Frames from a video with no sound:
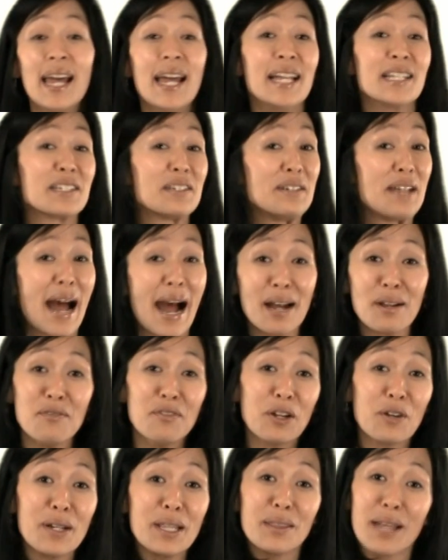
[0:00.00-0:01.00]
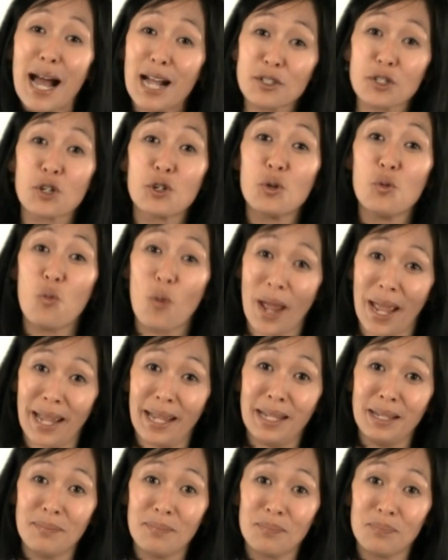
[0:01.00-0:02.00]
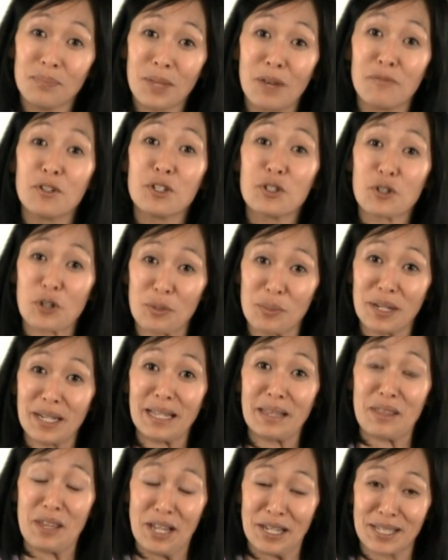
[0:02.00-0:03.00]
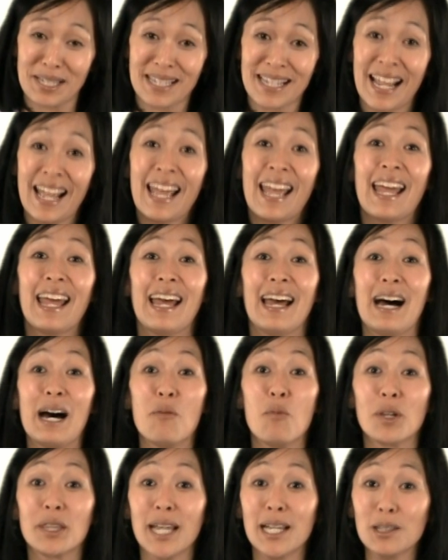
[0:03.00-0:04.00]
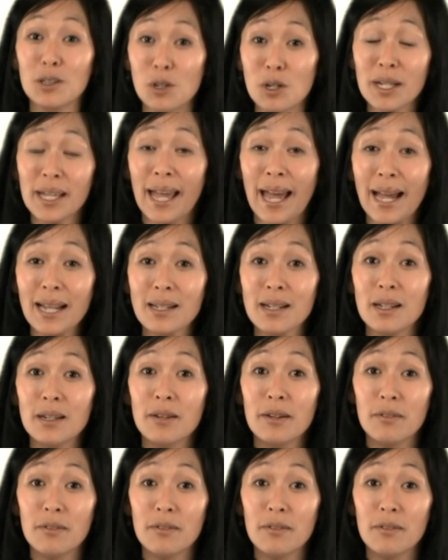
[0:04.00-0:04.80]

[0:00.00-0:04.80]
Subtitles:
It's not a very logical way of determining this. What they look at